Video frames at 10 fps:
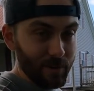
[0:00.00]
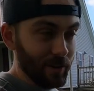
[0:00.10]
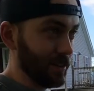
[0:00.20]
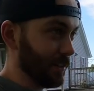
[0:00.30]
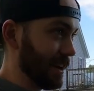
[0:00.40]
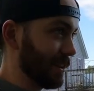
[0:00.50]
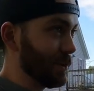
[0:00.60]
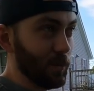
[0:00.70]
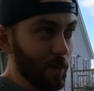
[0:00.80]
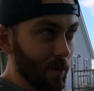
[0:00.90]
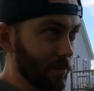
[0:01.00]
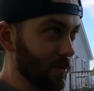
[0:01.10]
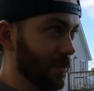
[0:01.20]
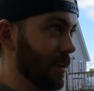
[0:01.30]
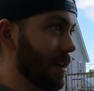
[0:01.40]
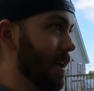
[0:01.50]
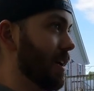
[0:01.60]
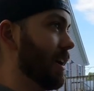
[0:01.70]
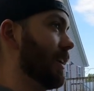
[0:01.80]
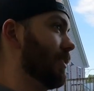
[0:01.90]
They're called like the Wolf,
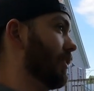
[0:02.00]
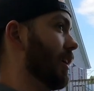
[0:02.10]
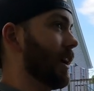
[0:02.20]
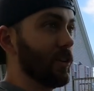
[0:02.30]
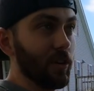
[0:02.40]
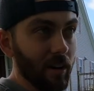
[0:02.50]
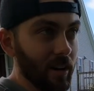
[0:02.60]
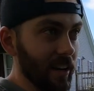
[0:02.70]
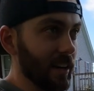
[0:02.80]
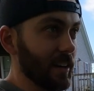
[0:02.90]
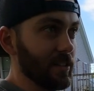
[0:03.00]
and they're like green,